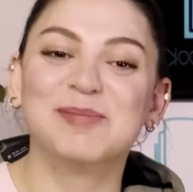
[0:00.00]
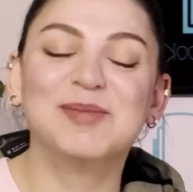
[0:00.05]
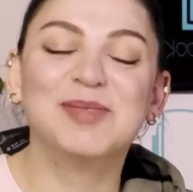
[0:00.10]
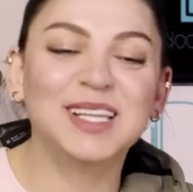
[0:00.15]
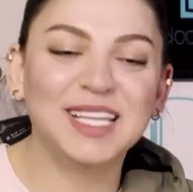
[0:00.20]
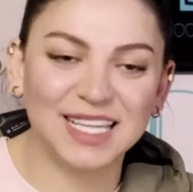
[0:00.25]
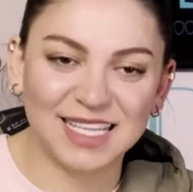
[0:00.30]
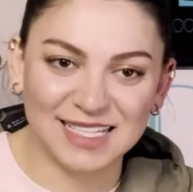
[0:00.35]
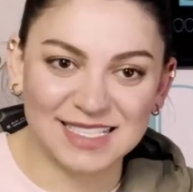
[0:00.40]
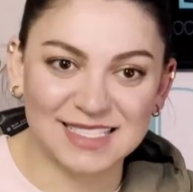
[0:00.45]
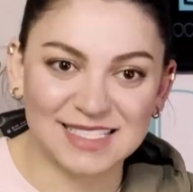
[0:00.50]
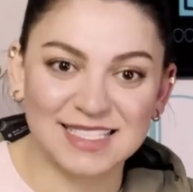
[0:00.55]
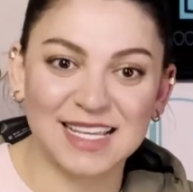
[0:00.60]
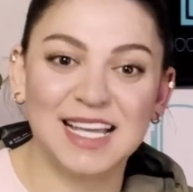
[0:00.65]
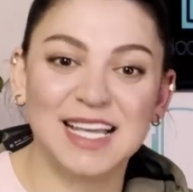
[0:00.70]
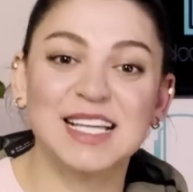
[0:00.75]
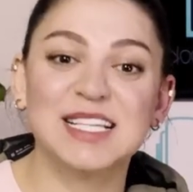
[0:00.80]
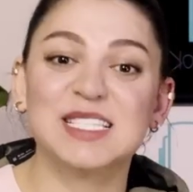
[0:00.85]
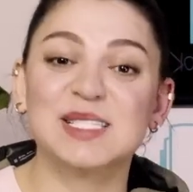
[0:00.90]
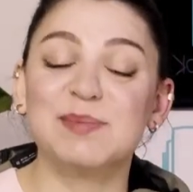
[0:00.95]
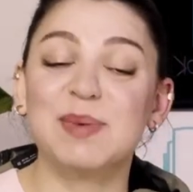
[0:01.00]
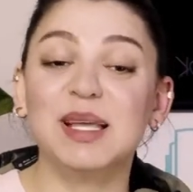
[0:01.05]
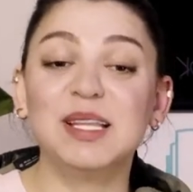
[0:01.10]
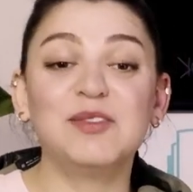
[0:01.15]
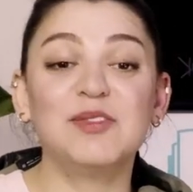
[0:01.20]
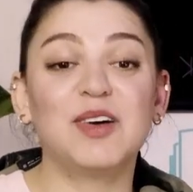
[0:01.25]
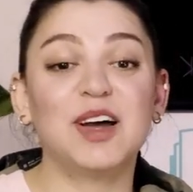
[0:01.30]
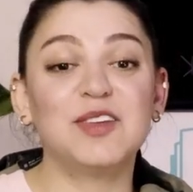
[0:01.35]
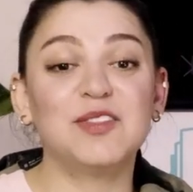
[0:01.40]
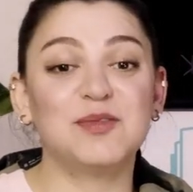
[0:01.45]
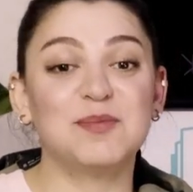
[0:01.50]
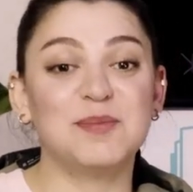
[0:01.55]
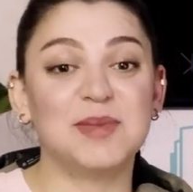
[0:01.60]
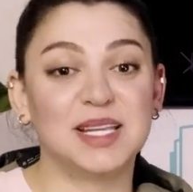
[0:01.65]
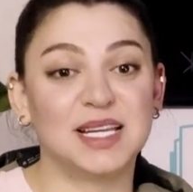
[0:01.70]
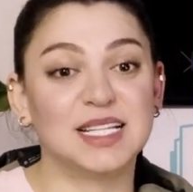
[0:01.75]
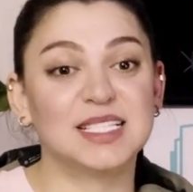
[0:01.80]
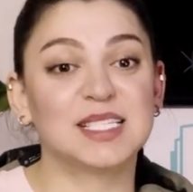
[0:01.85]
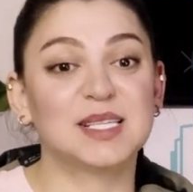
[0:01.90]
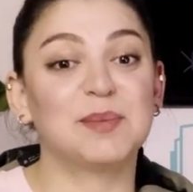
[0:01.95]
Please, spend 5
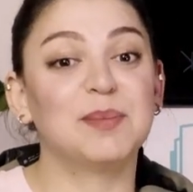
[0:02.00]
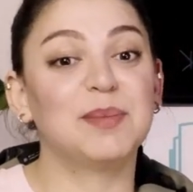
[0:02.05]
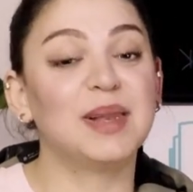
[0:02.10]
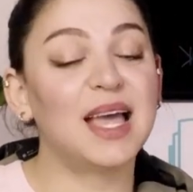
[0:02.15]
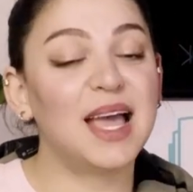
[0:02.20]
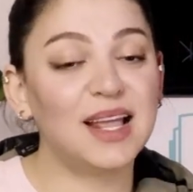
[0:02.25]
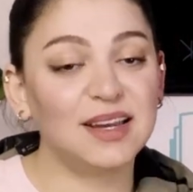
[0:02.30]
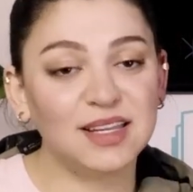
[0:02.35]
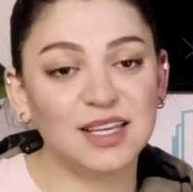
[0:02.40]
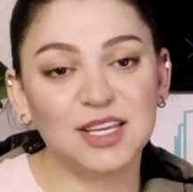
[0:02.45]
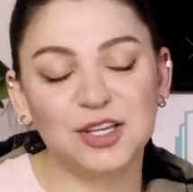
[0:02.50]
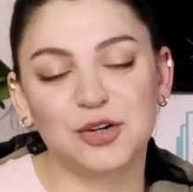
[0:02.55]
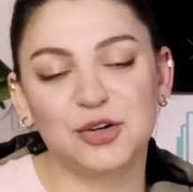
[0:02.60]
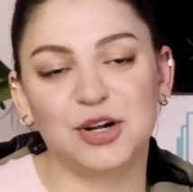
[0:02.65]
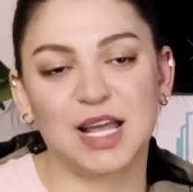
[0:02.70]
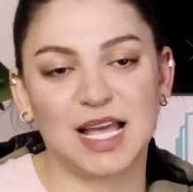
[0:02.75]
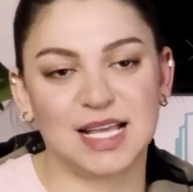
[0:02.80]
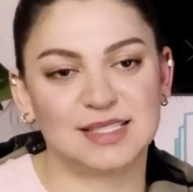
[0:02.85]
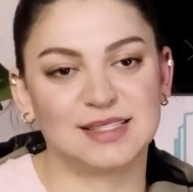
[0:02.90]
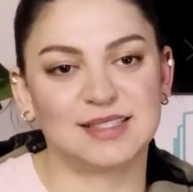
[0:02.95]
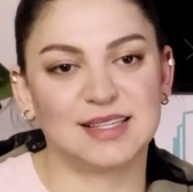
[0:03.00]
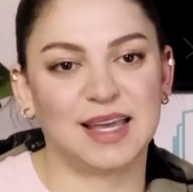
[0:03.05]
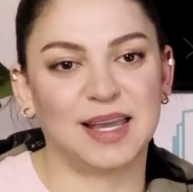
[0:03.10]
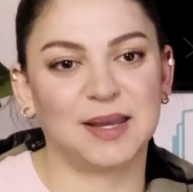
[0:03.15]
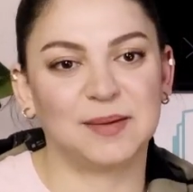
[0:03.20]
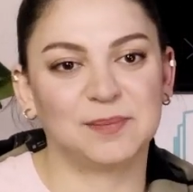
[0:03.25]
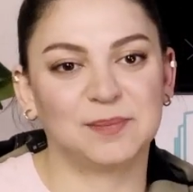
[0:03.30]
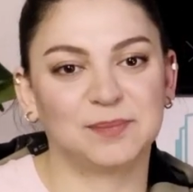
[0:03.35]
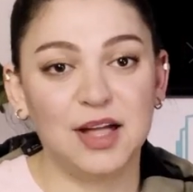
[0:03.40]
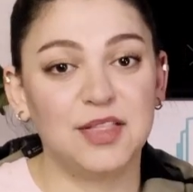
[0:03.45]
minutes planning your essay.